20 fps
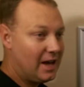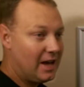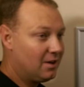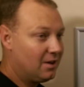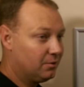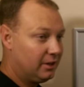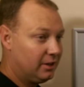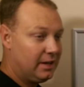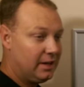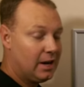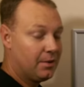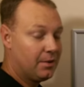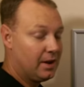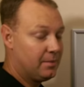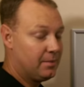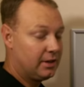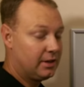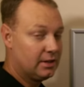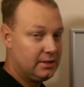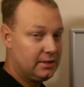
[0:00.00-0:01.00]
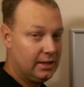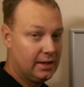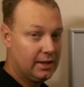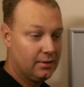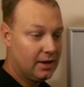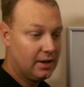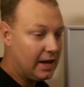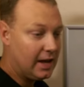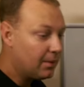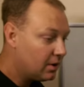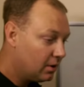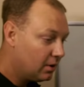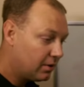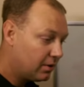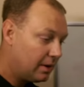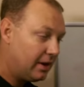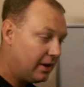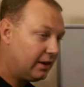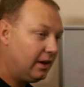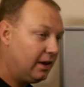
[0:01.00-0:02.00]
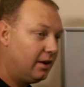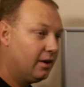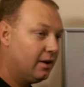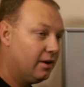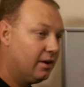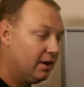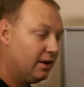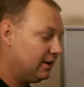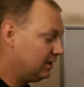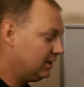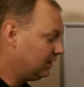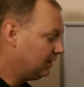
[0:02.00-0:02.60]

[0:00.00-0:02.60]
I don't really care what I make at sea level. I want to know what I make here.